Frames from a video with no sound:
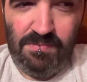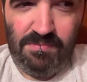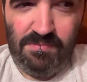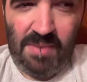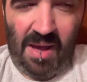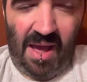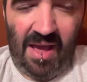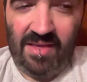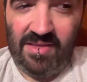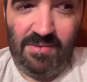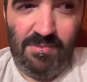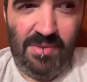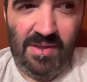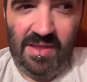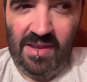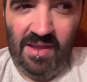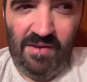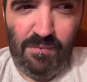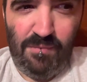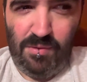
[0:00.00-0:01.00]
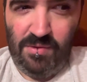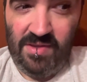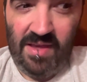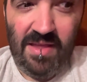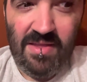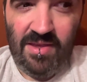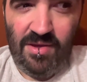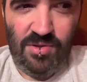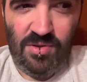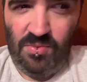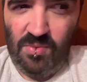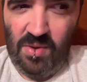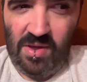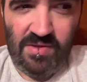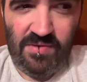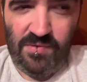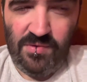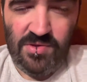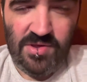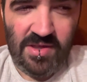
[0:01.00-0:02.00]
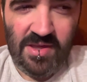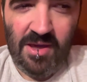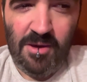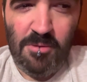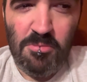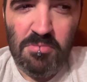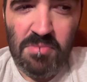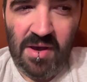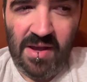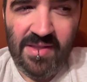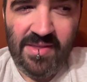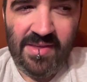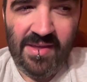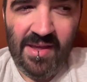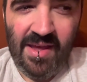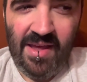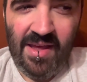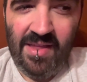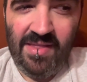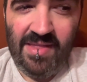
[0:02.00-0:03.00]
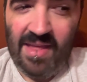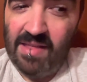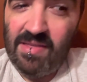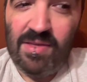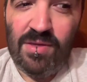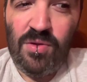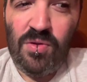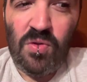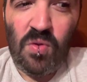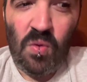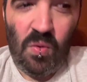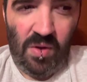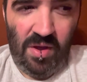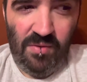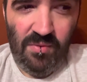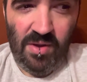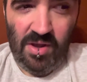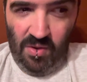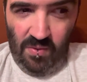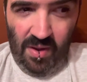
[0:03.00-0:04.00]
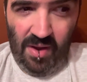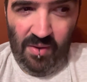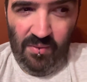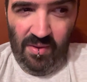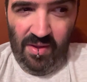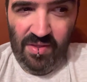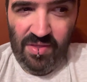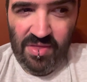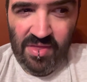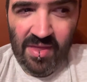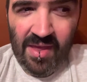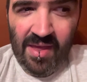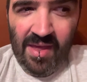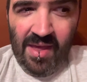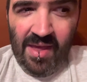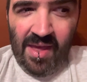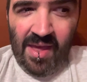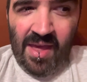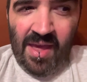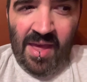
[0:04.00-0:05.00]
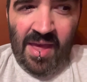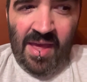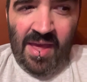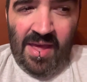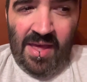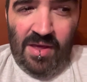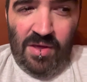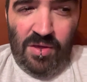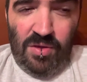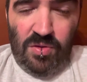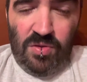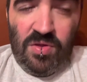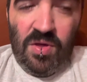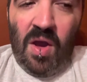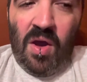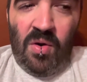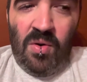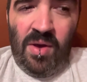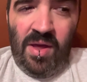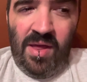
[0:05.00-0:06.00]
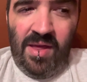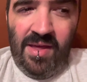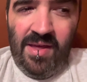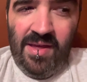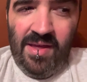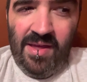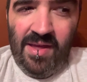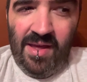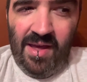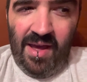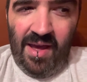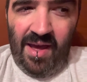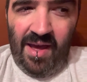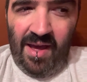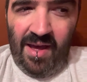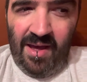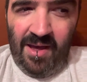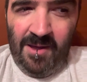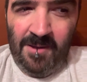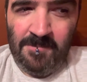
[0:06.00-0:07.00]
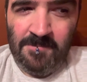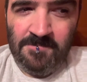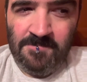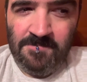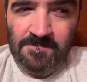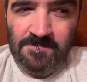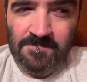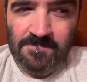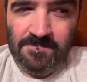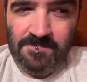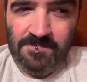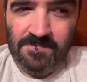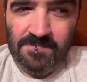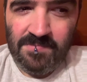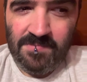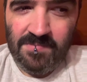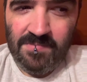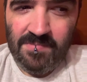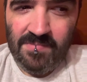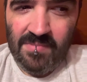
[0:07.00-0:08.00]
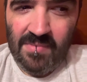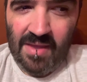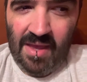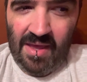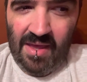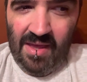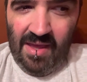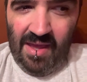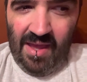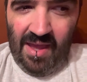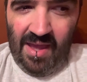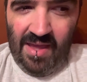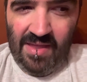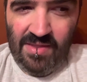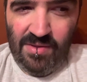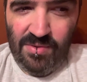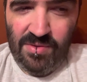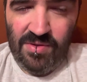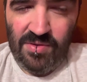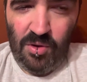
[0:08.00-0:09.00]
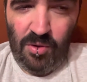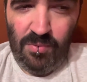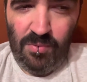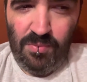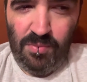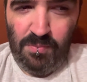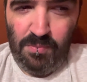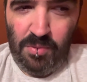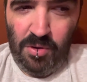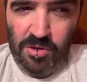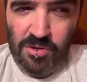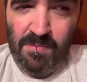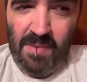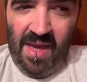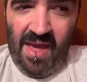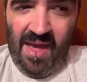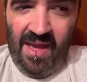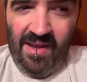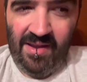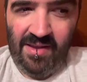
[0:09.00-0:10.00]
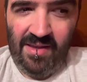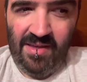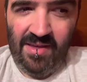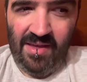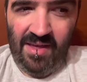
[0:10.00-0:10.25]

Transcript: possibility of percentage in West Virginia, but that's the story we're going with. So, and there's this whole pushback